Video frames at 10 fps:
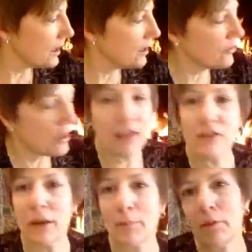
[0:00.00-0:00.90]
It is
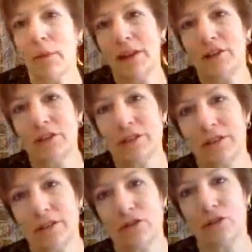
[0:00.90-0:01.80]
a supplement
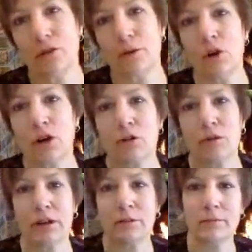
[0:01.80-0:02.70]
to a book
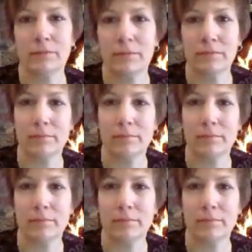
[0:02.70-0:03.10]
written